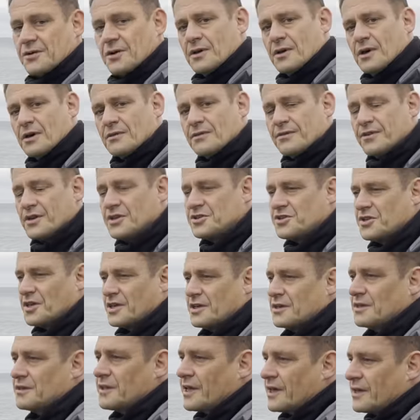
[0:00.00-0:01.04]
On Thursday,
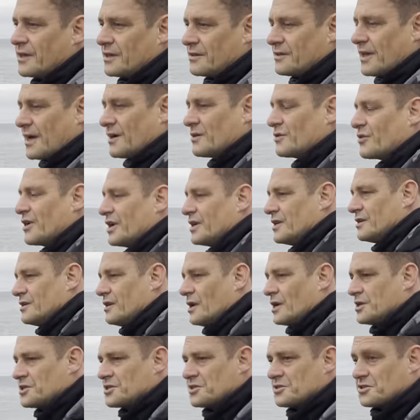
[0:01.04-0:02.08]
they downgraded
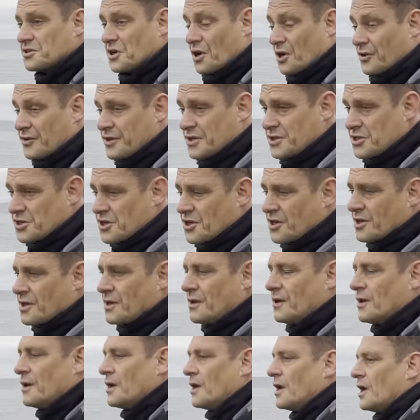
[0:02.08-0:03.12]
Iceland to orange,
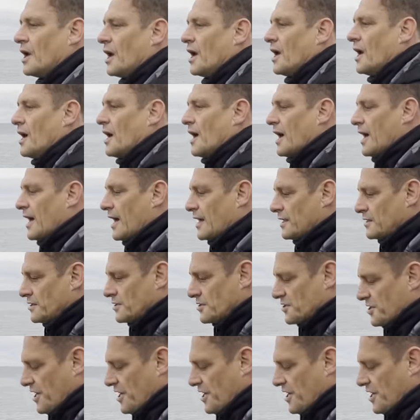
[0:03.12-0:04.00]
and